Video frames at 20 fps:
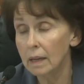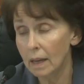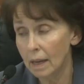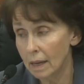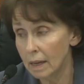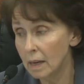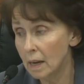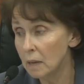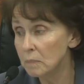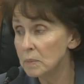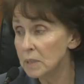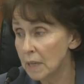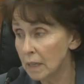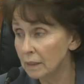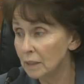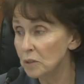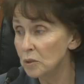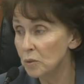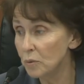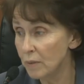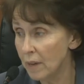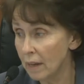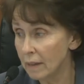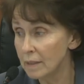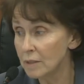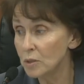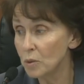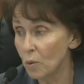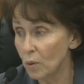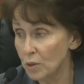And I'm telling you that
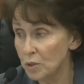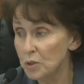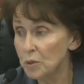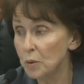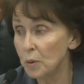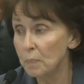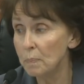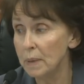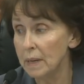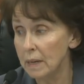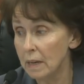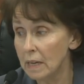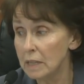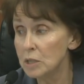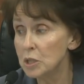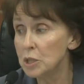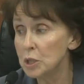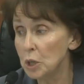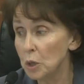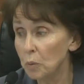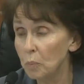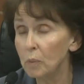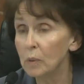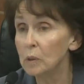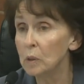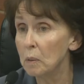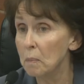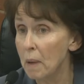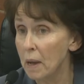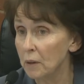is going to be a
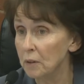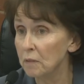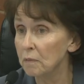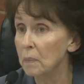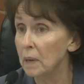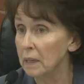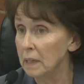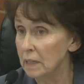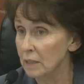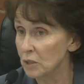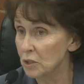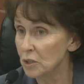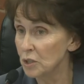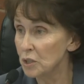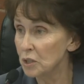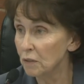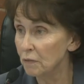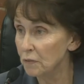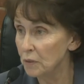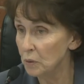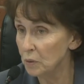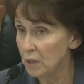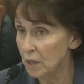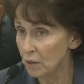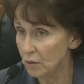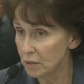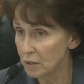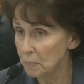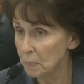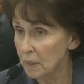considerable amount of money in just a few
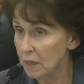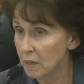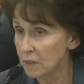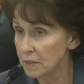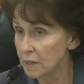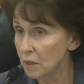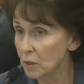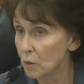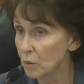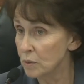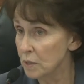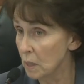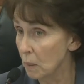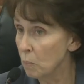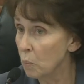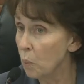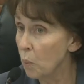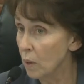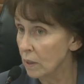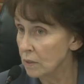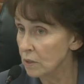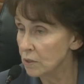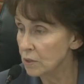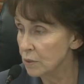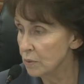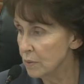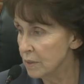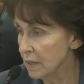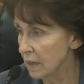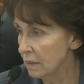years because it goes up 1 to
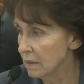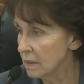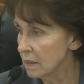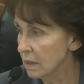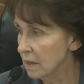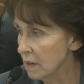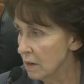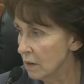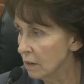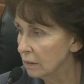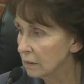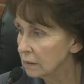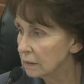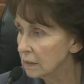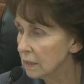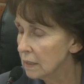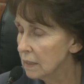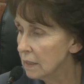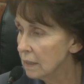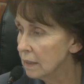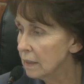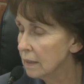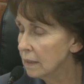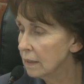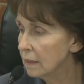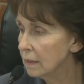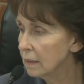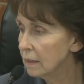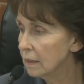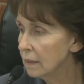2 cents a year.
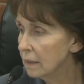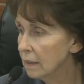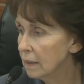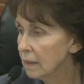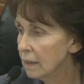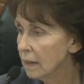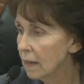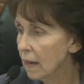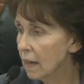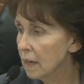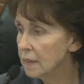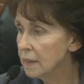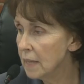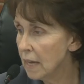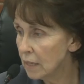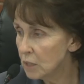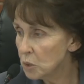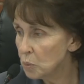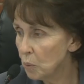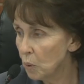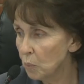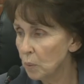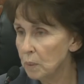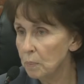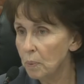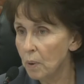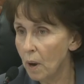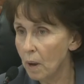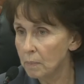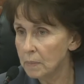And that's what we
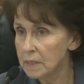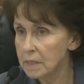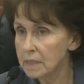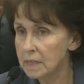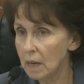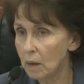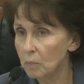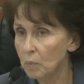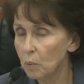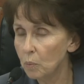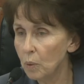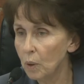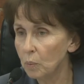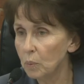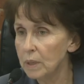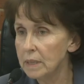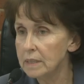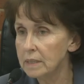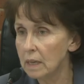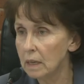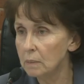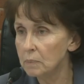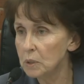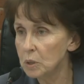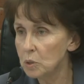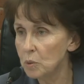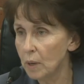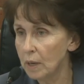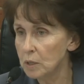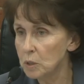promised them when we set up
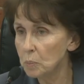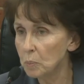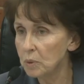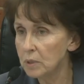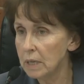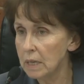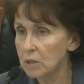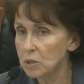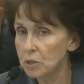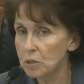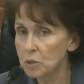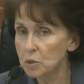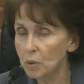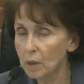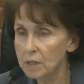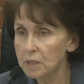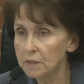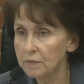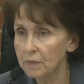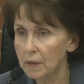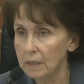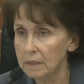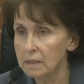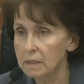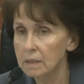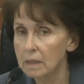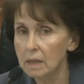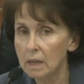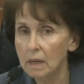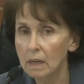the Transportation Trust
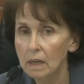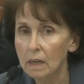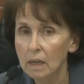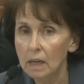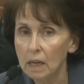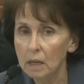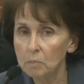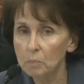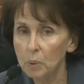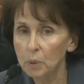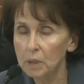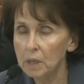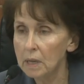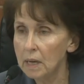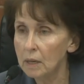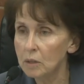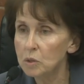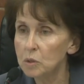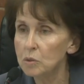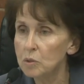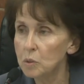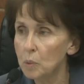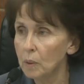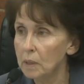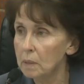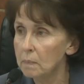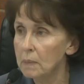Fund and put an extra $20